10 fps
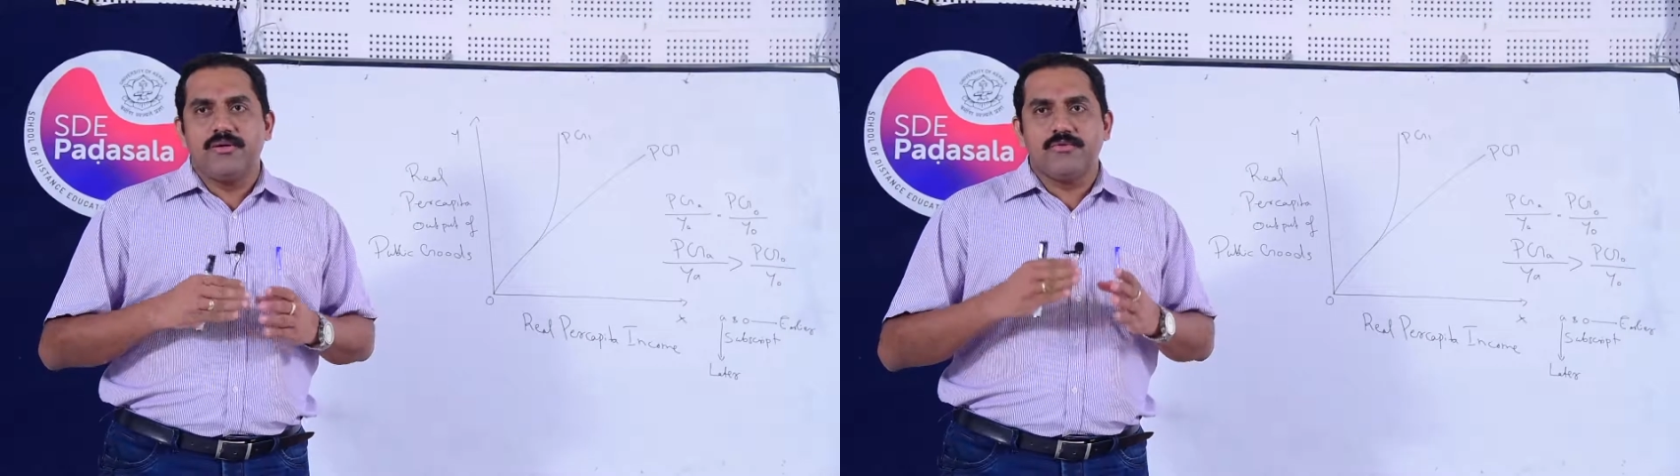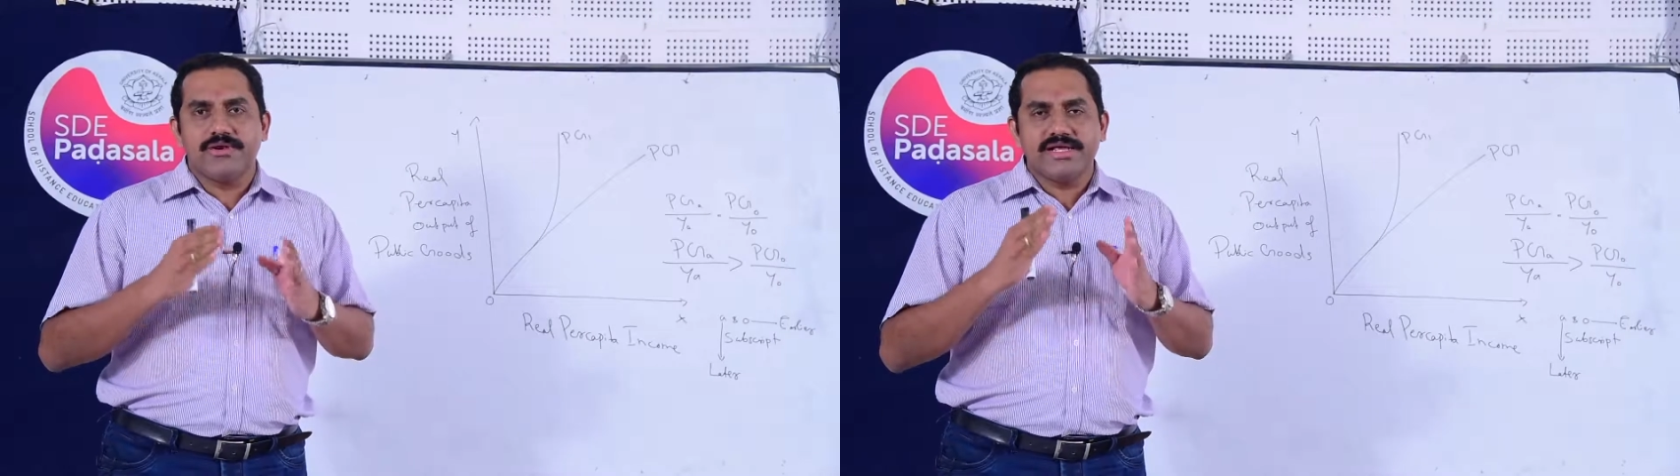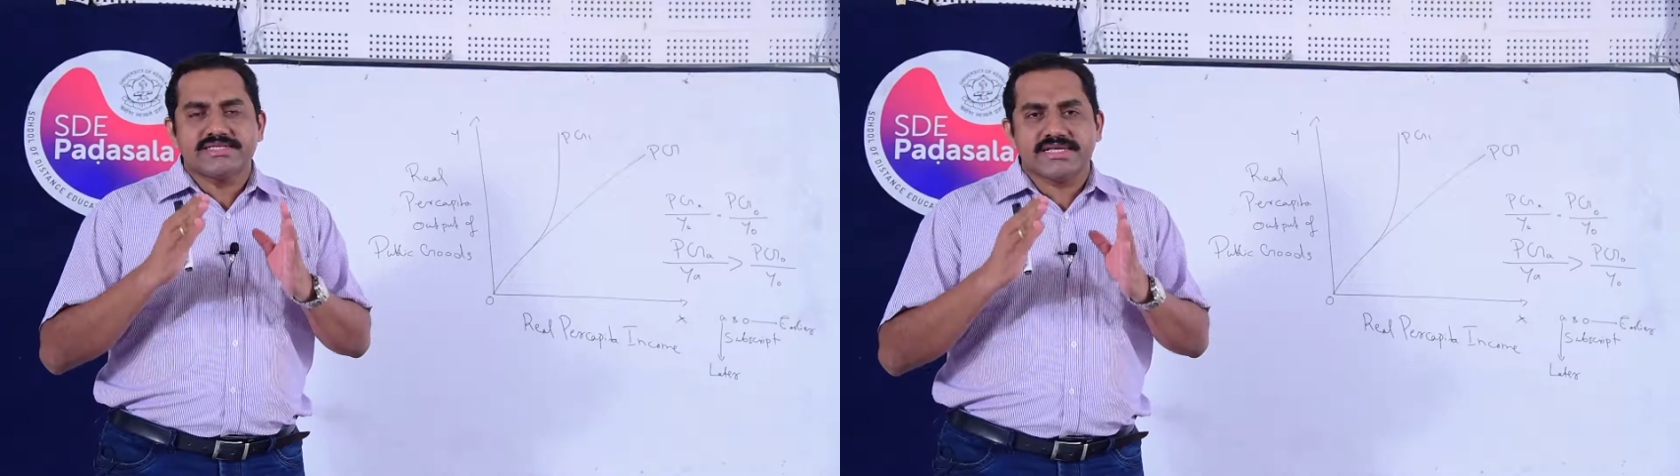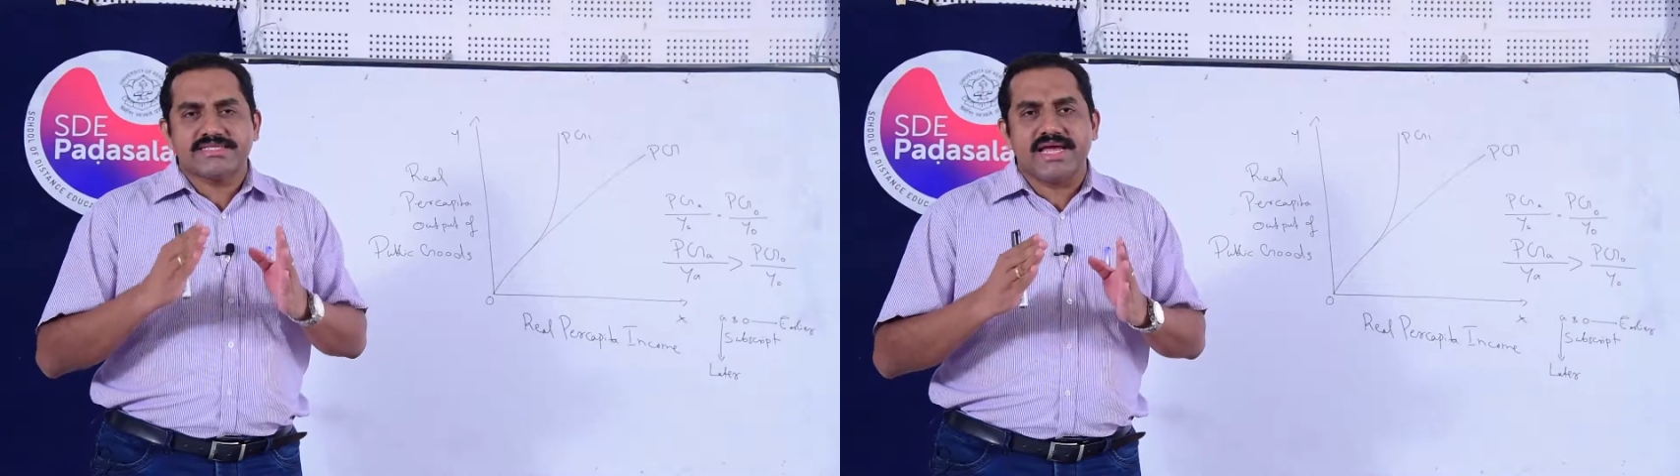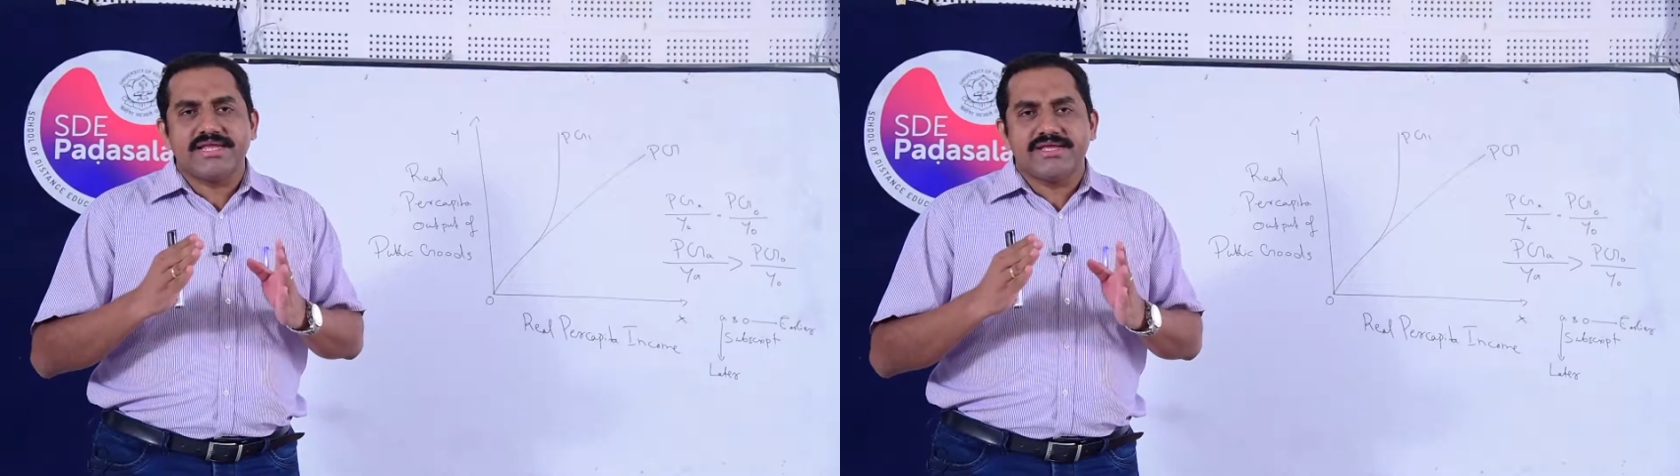Putting
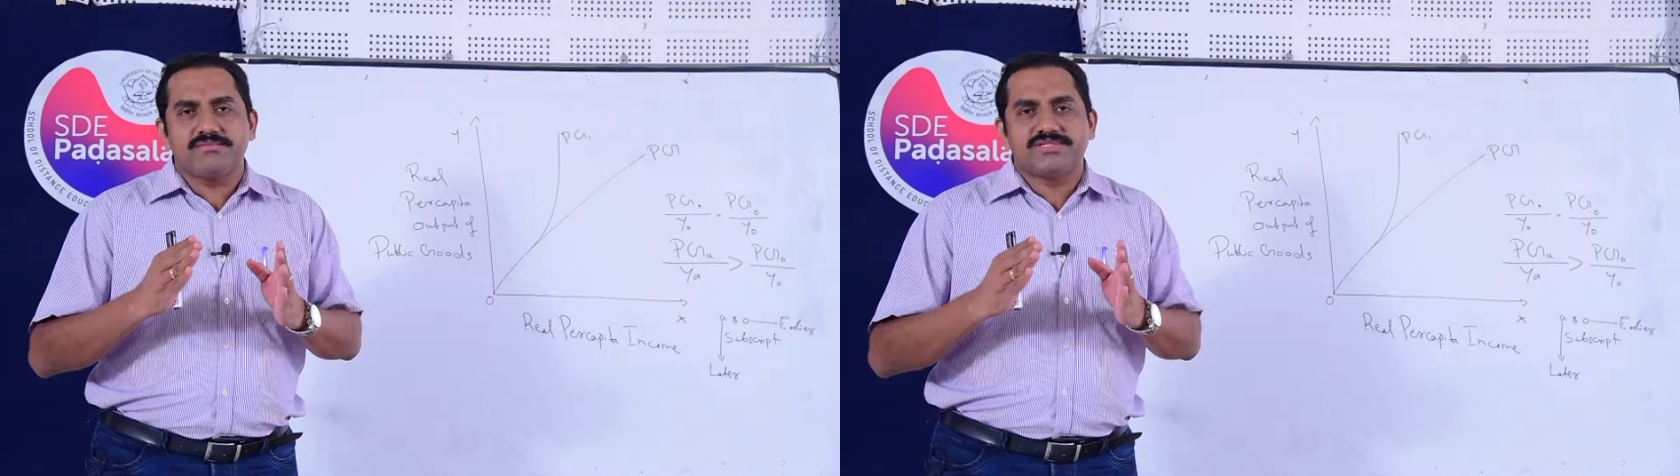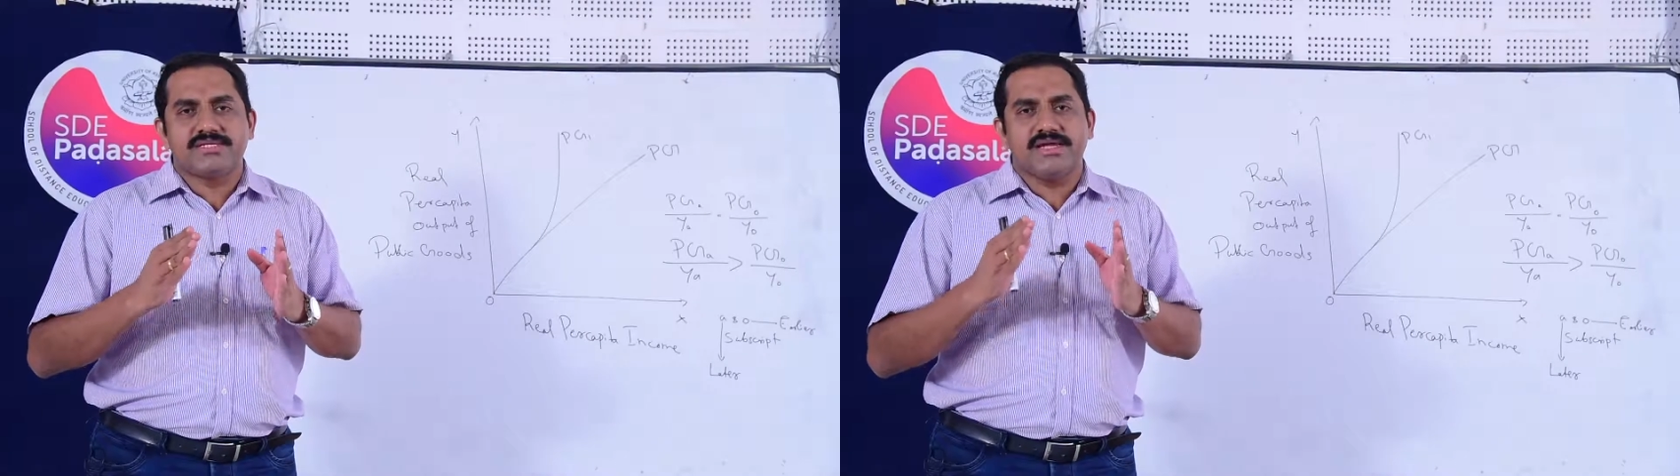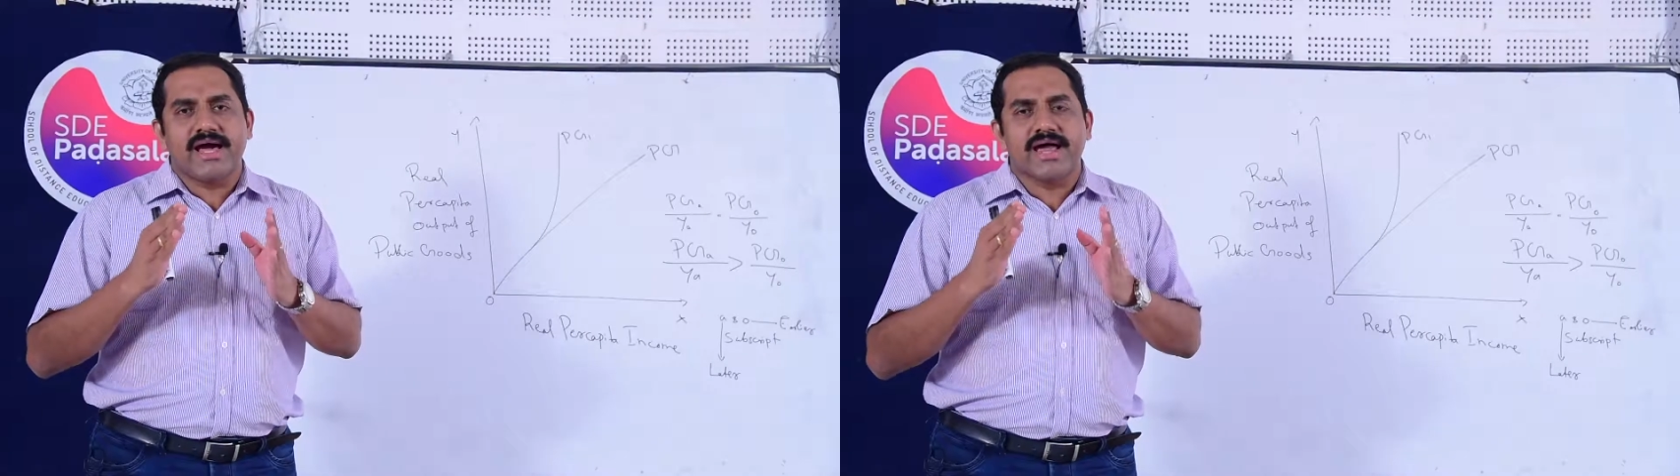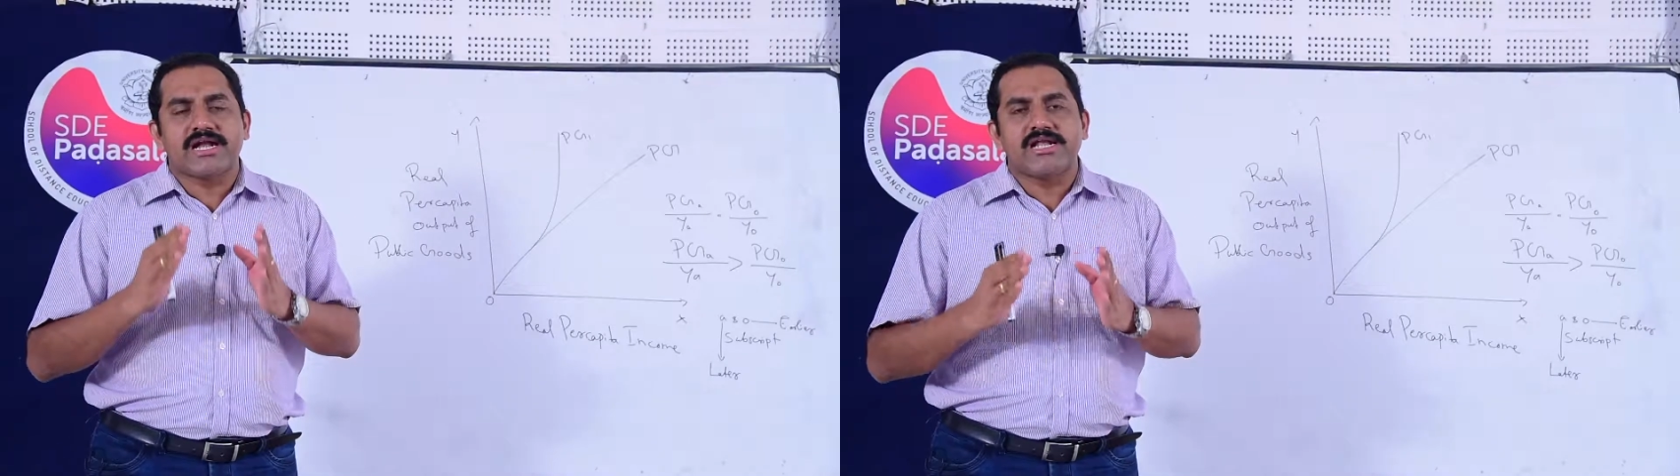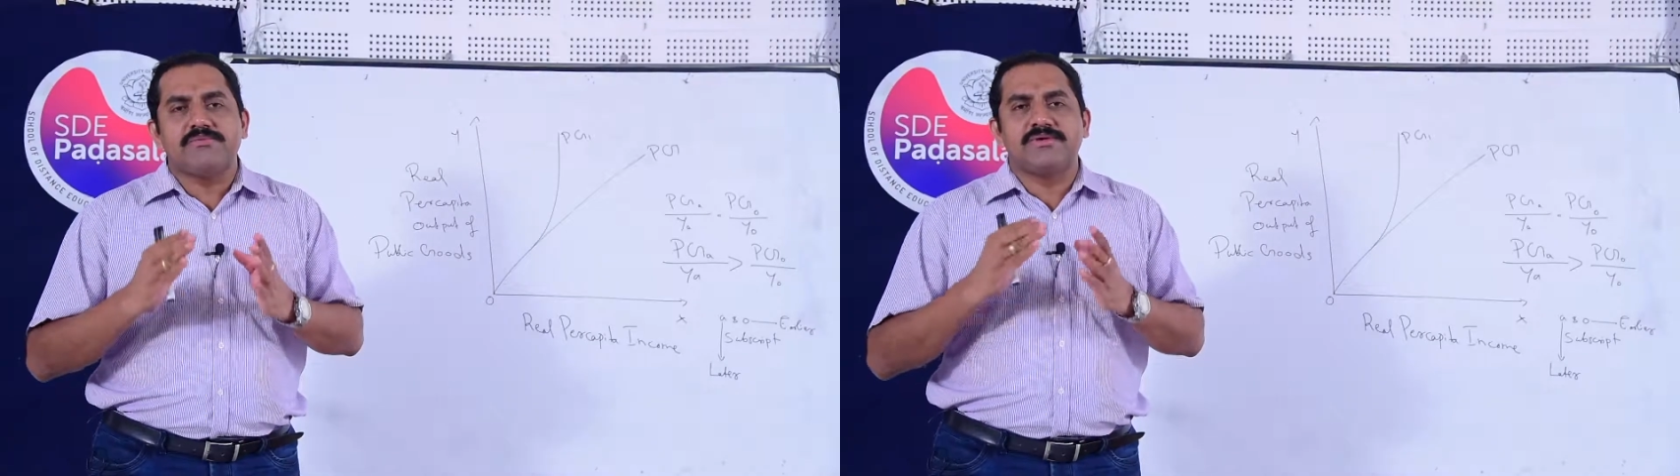such items in the directive